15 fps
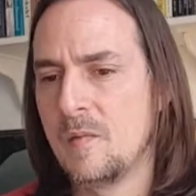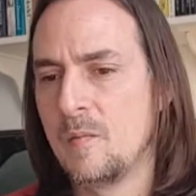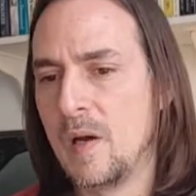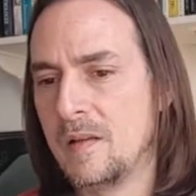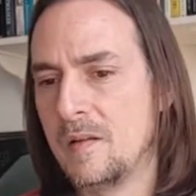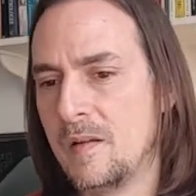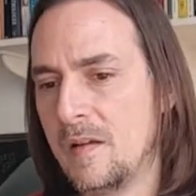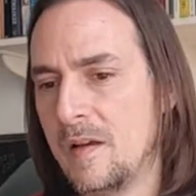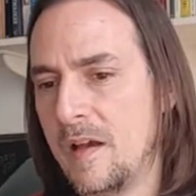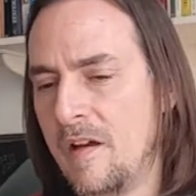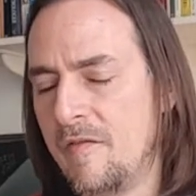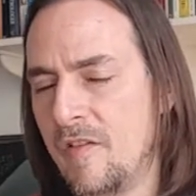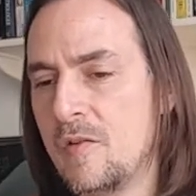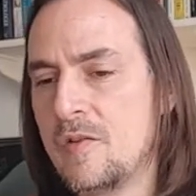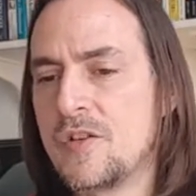But
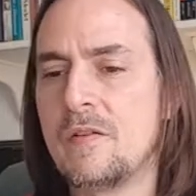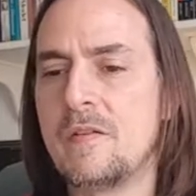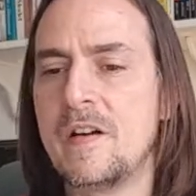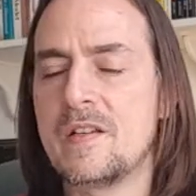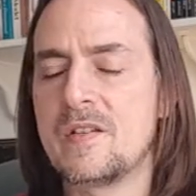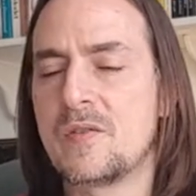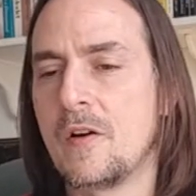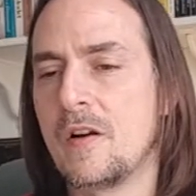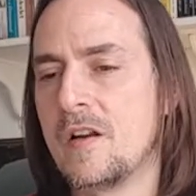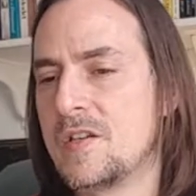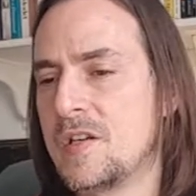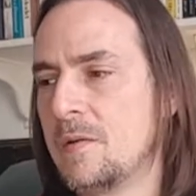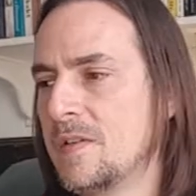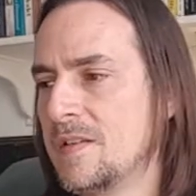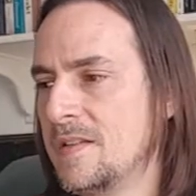evolutionary
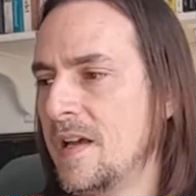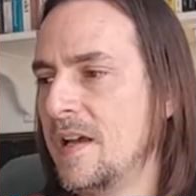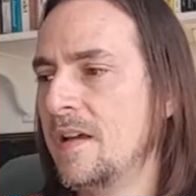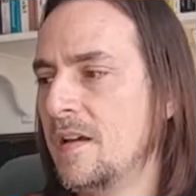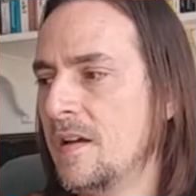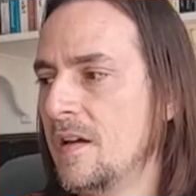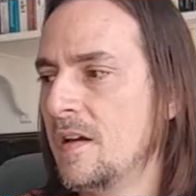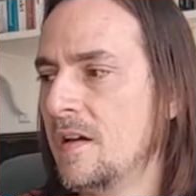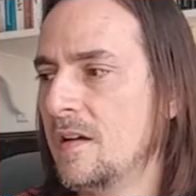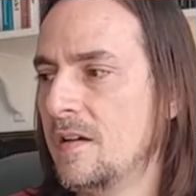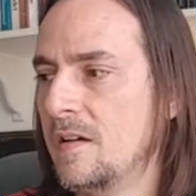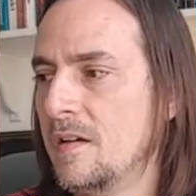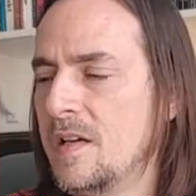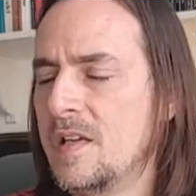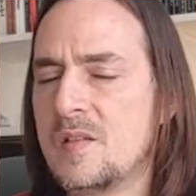astrology would say
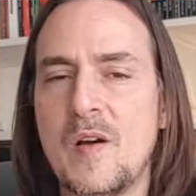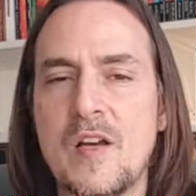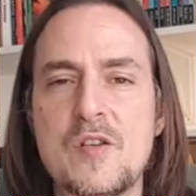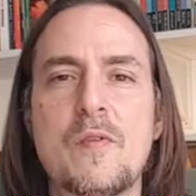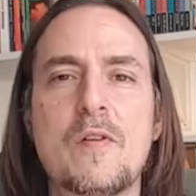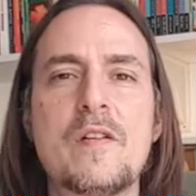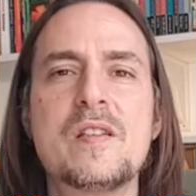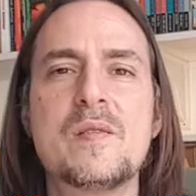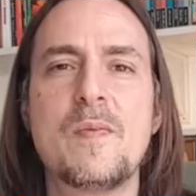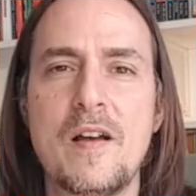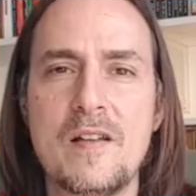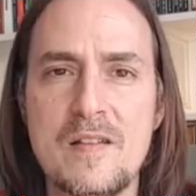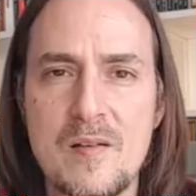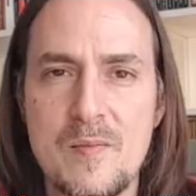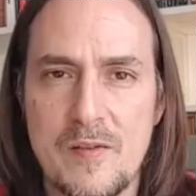he's much more
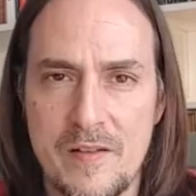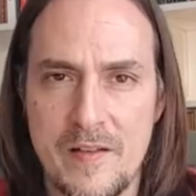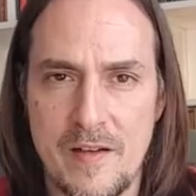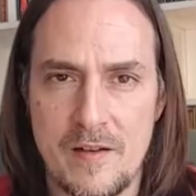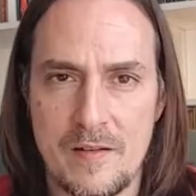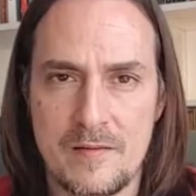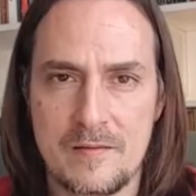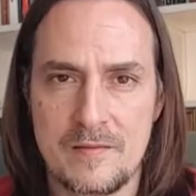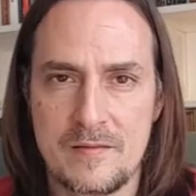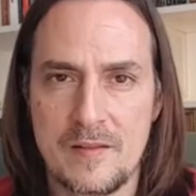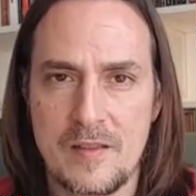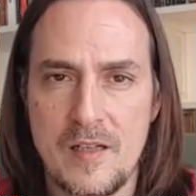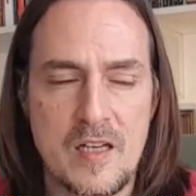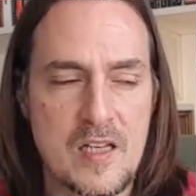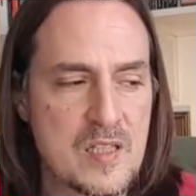responsible there.
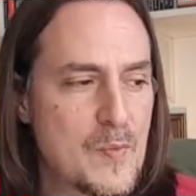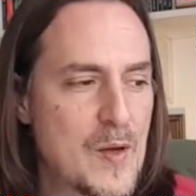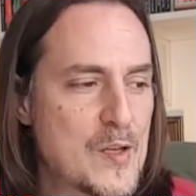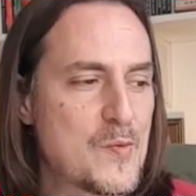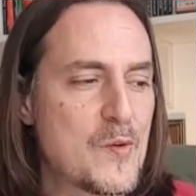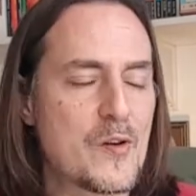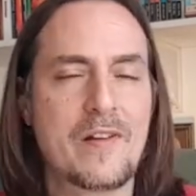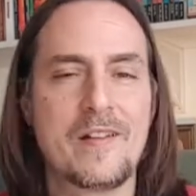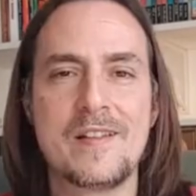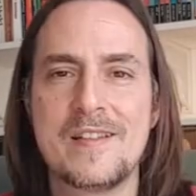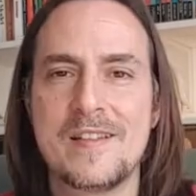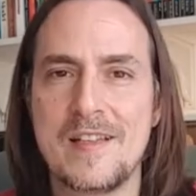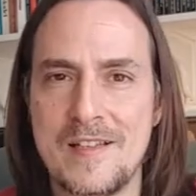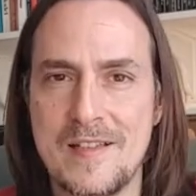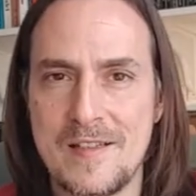He's much more
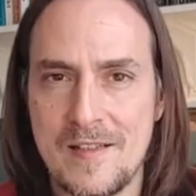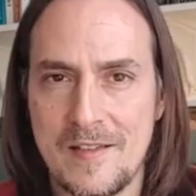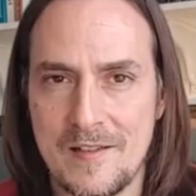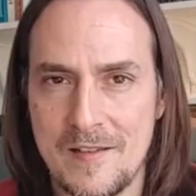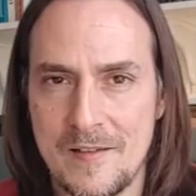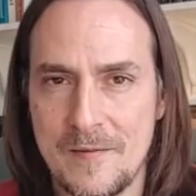consistent.